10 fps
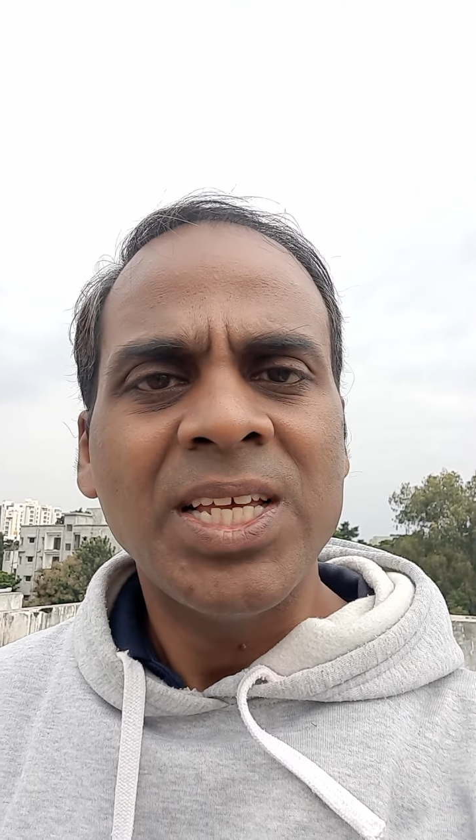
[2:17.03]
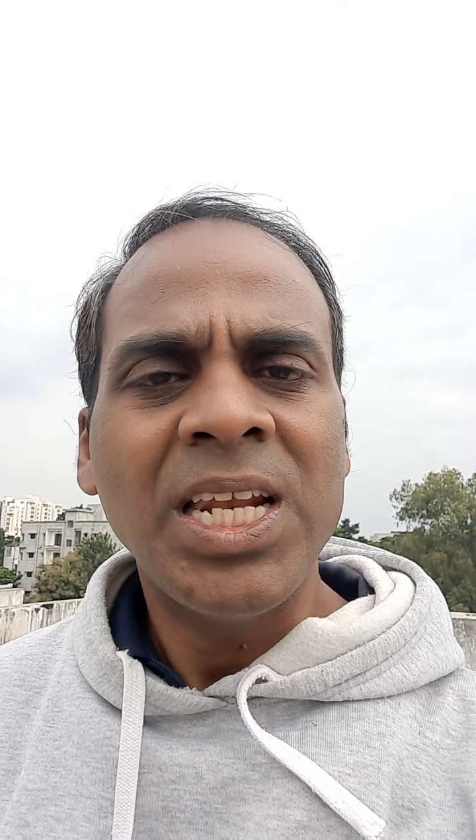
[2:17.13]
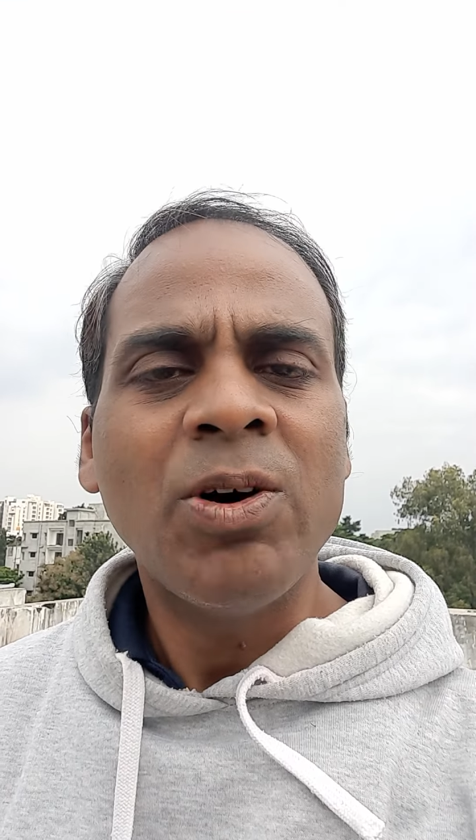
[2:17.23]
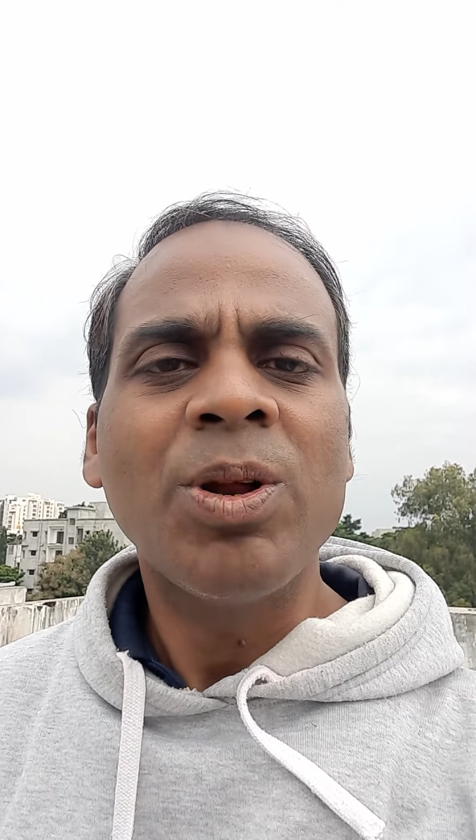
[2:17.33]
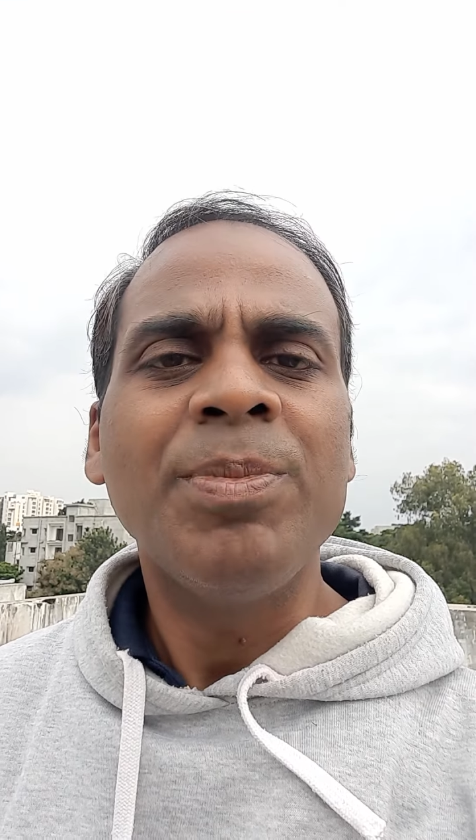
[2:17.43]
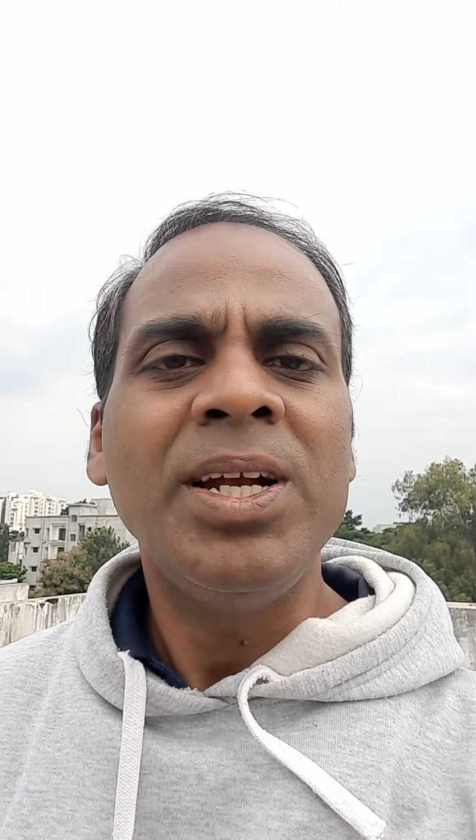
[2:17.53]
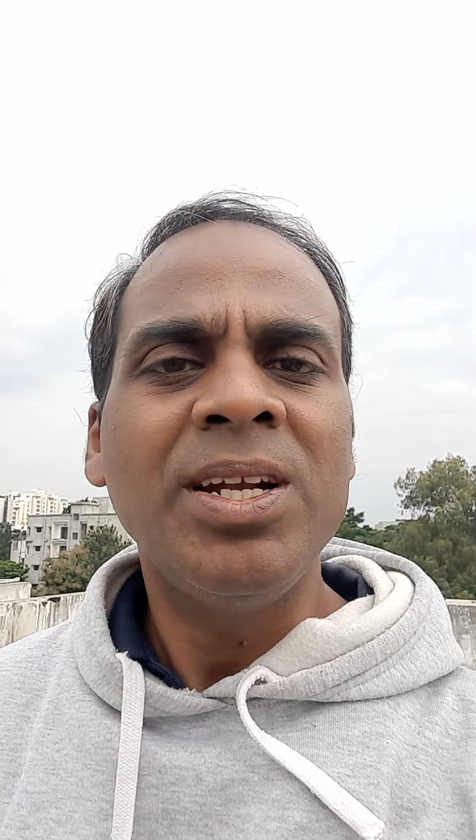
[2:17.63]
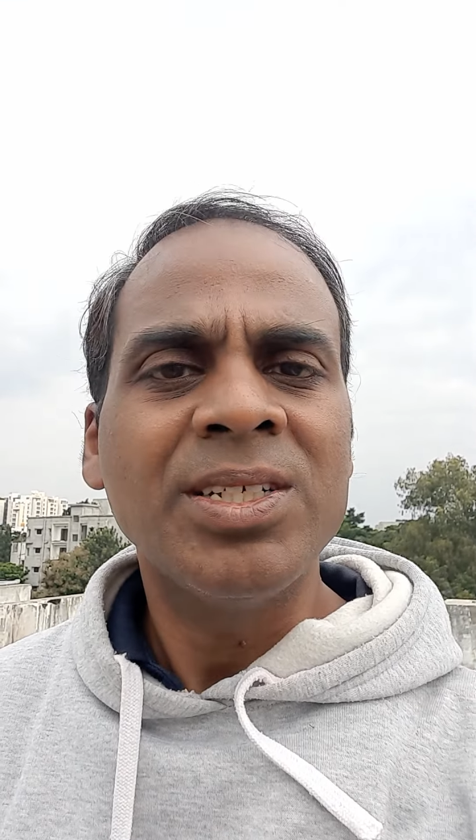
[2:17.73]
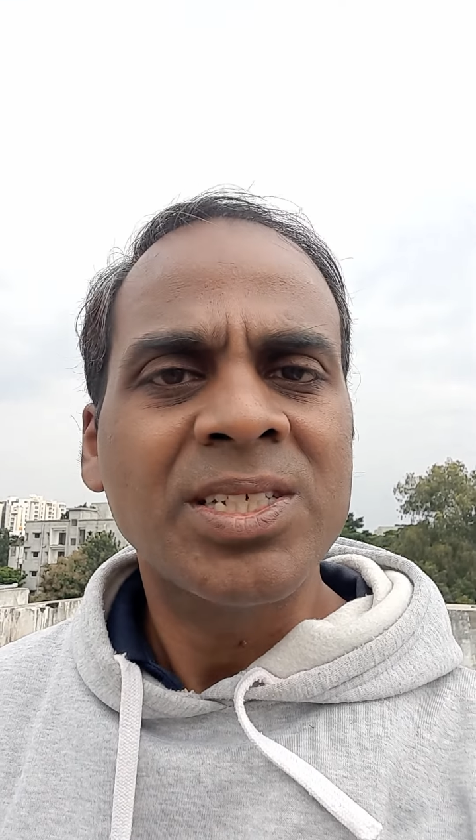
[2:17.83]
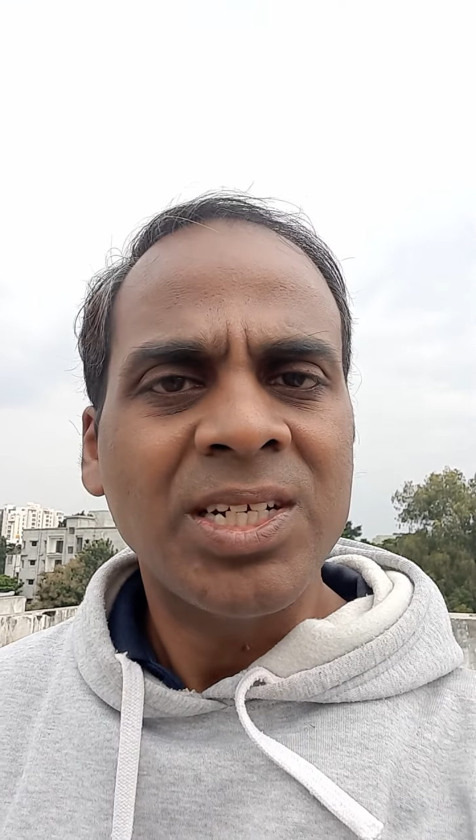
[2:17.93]
in our
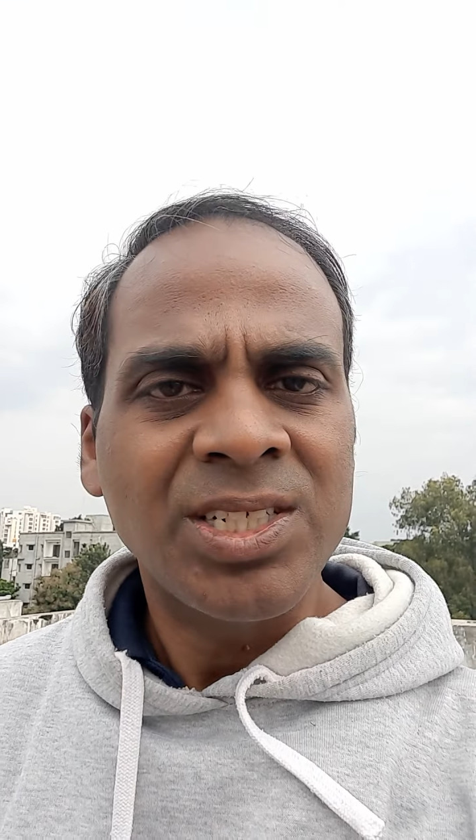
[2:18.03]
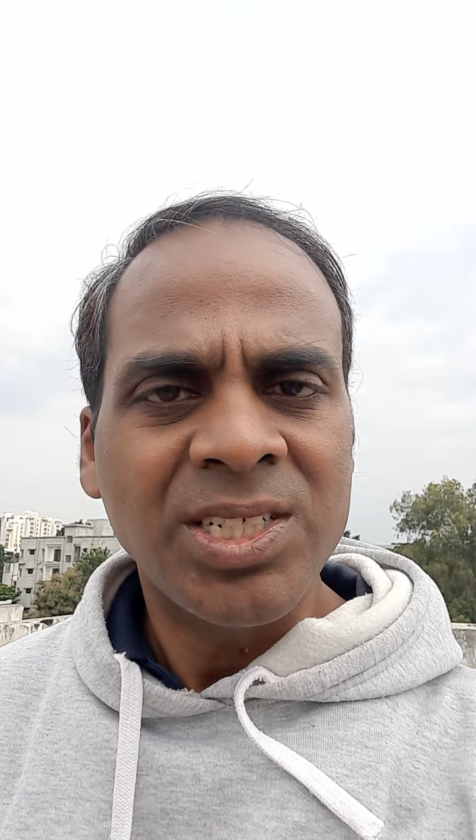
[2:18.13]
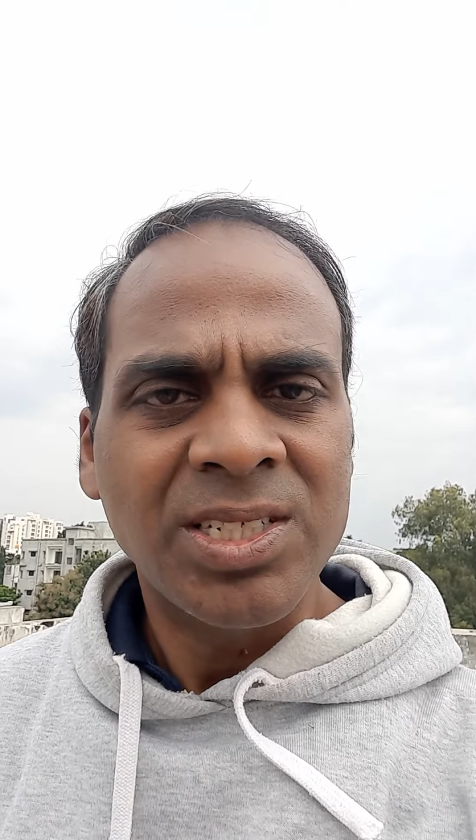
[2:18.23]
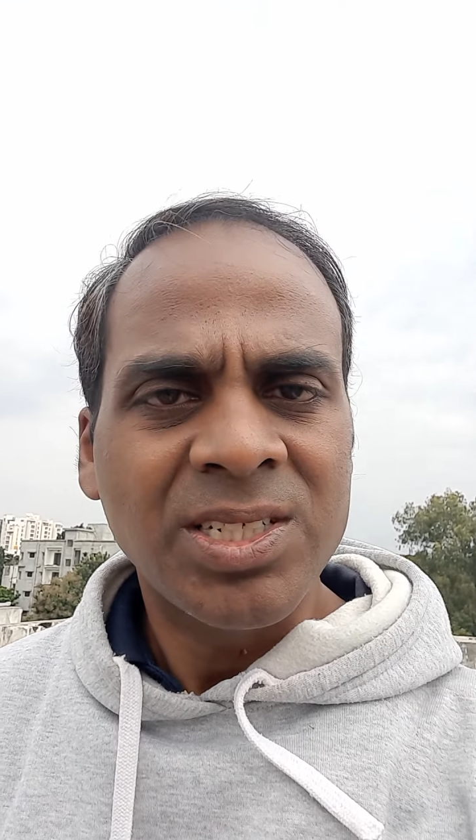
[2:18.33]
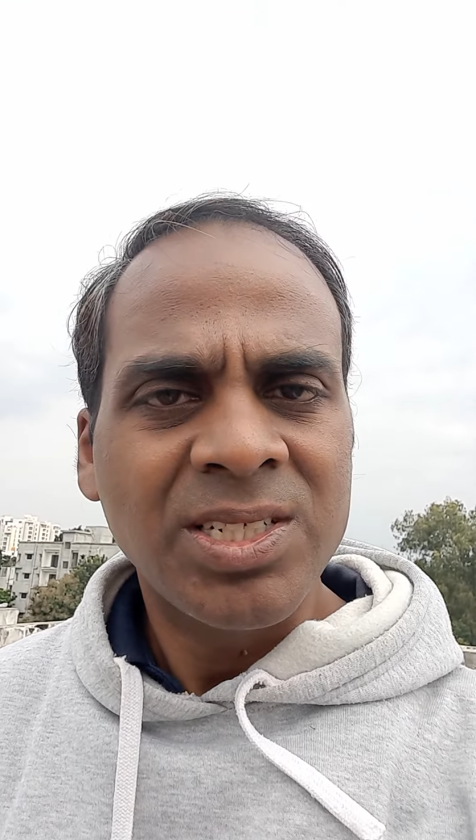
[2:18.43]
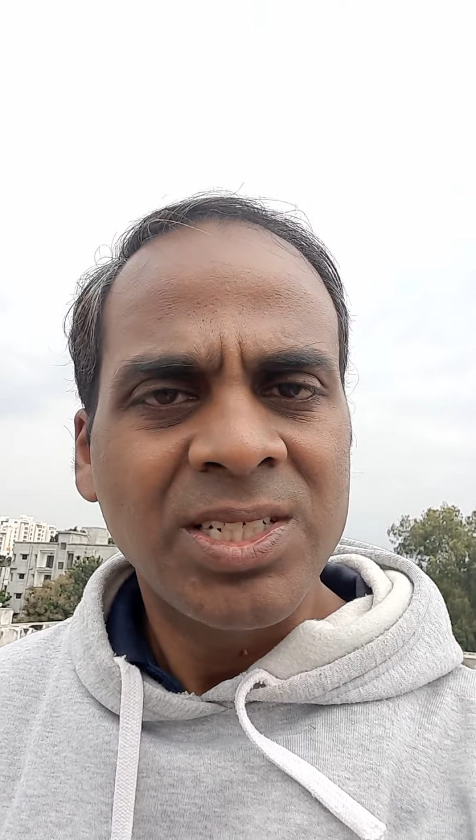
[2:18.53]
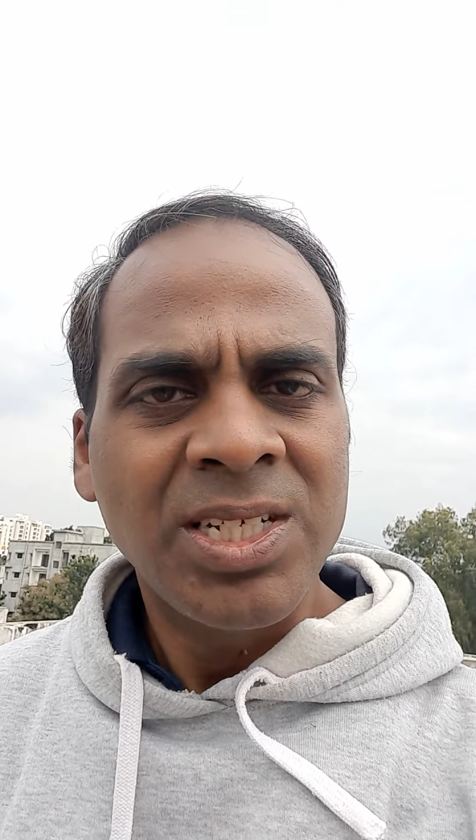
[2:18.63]
mentor's content.